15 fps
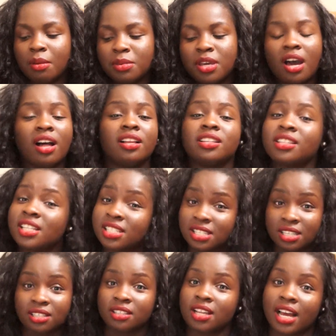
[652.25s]
Y'all,
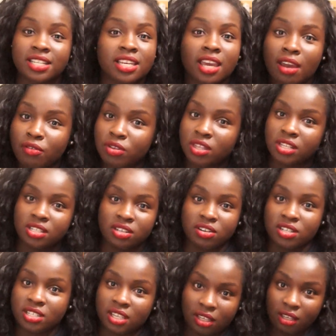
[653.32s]
listen, I take everything
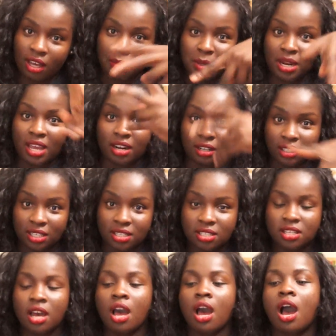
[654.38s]
seriously. I'm an analyst.
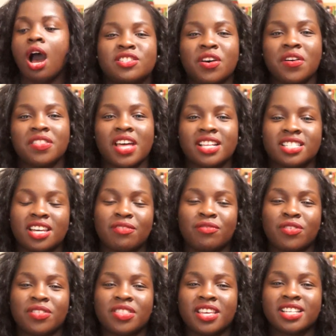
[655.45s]
So that's it
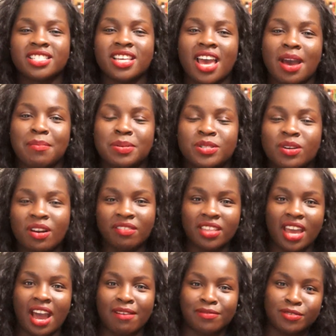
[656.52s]
for this episode of the
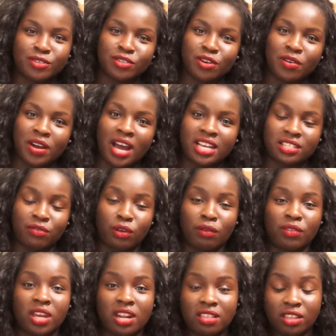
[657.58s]
After Show, guys. If you have
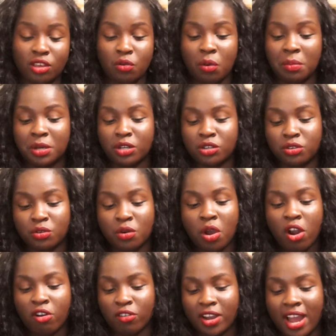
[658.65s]
anything you want me to do,
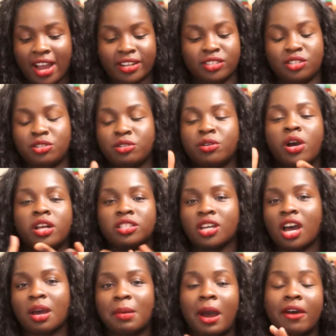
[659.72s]
react to,
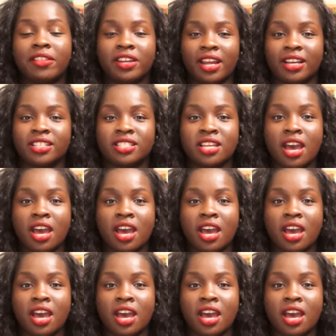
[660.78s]
talk about in the next